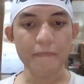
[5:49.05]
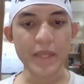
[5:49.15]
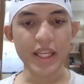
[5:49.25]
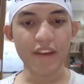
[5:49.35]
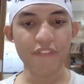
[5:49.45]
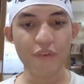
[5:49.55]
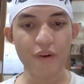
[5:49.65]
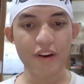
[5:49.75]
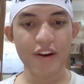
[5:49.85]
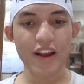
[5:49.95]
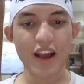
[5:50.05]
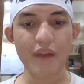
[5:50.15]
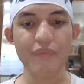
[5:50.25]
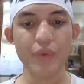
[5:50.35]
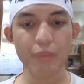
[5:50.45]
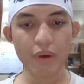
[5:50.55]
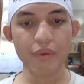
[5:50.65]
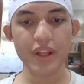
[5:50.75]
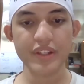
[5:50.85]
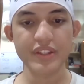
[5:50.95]
PK4. I'm familiar
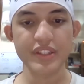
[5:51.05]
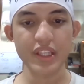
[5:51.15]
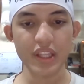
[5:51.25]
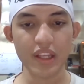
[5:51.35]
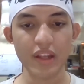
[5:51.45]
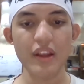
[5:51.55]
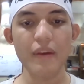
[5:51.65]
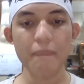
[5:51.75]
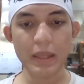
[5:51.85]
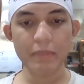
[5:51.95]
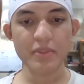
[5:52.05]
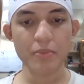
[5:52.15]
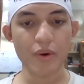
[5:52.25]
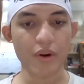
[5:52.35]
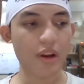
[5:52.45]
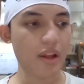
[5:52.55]
with his GT memes more.